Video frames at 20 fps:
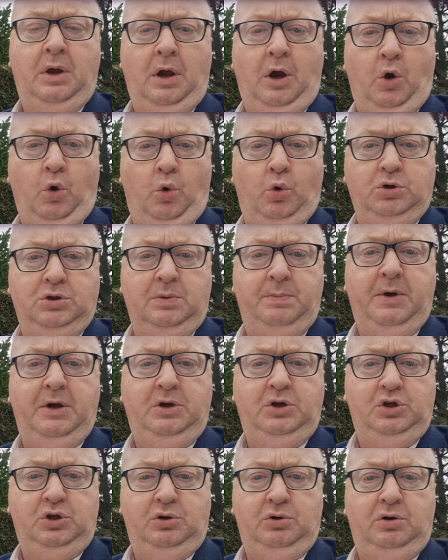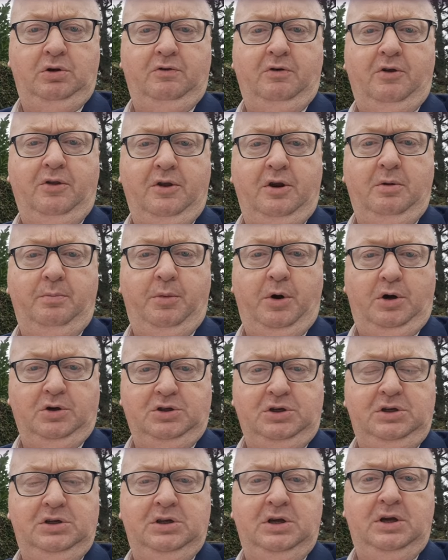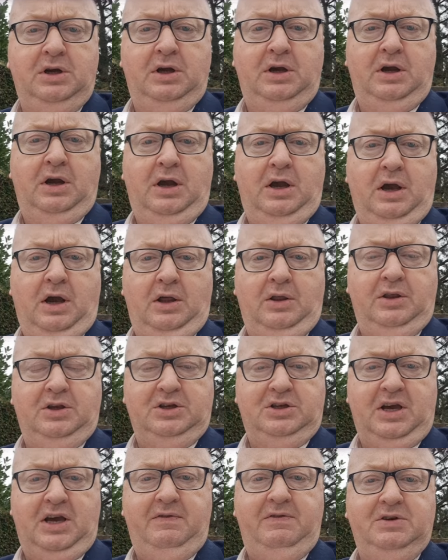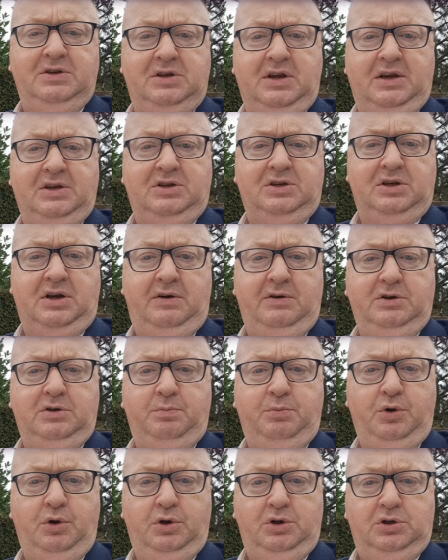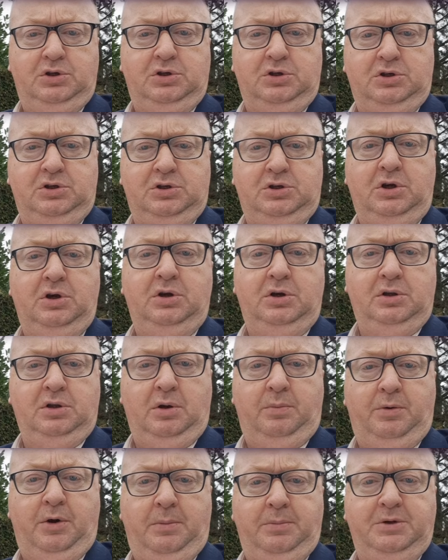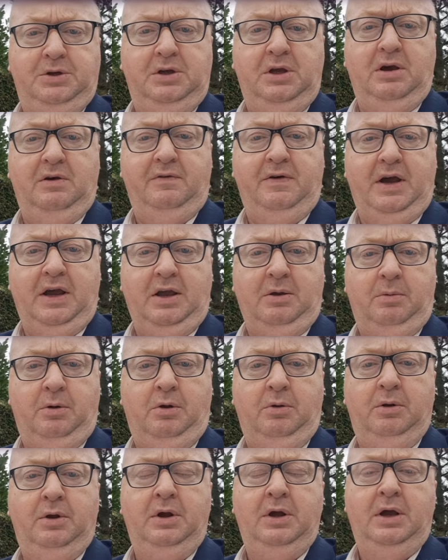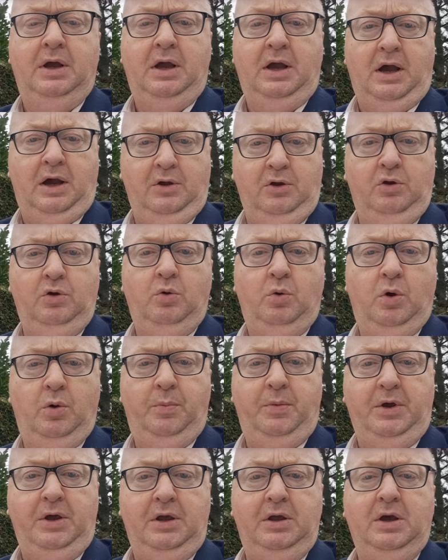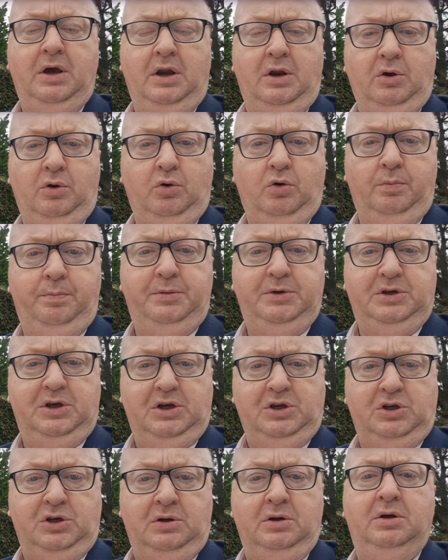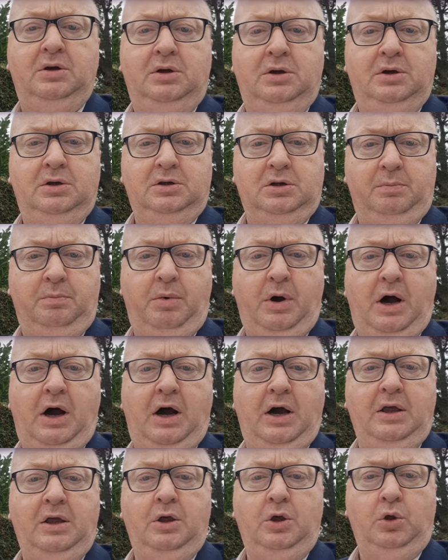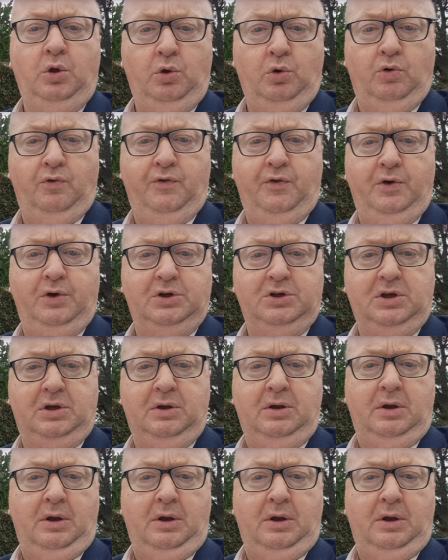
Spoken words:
And also make sure you've got the deposit and the savings necessary to purchase the property available. And you will be in a good position to buy your first